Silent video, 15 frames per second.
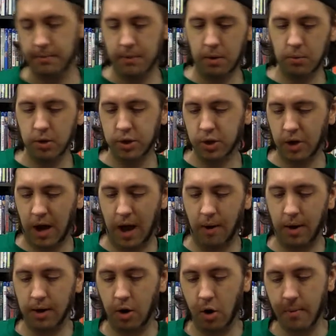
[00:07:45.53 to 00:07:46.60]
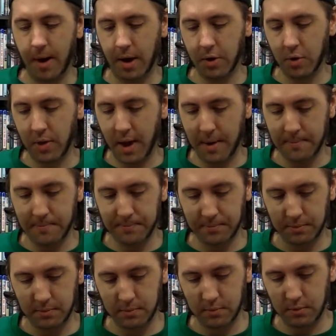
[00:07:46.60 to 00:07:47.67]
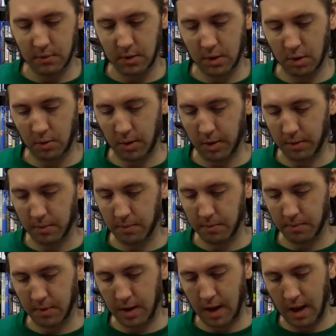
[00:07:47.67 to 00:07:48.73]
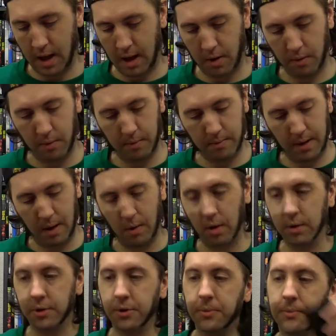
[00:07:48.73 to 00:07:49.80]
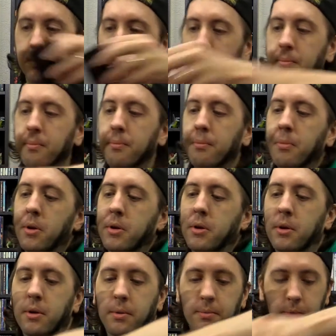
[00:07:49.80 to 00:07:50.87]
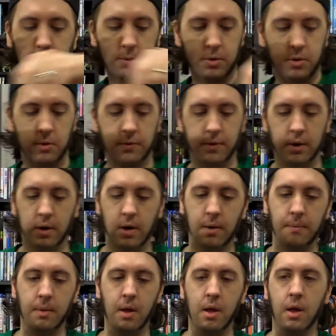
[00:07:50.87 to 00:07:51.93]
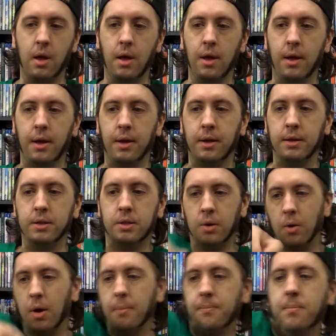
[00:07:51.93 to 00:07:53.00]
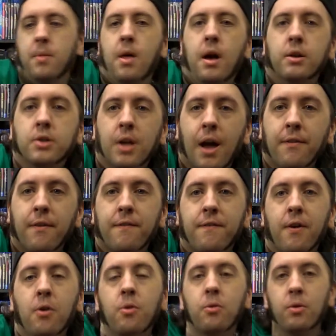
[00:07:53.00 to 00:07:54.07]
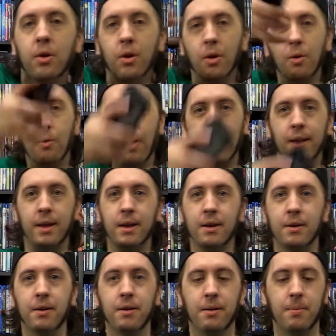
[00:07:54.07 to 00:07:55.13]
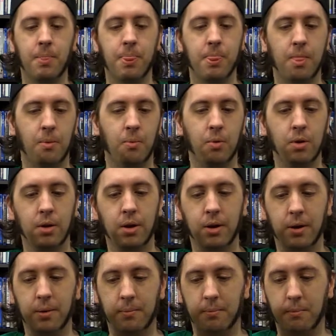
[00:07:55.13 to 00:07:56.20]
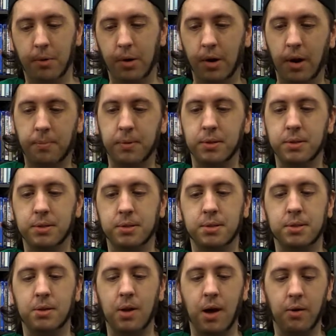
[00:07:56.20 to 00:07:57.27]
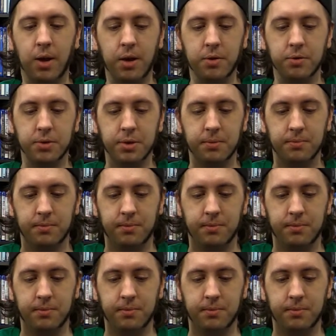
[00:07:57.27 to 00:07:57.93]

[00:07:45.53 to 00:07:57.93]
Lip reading: Not really sure how I'd go about doing that. You know what? How I'll do, but I'm sure I'll figure it out. So actually I have a phone right here. We'll boot it up and see how it goes.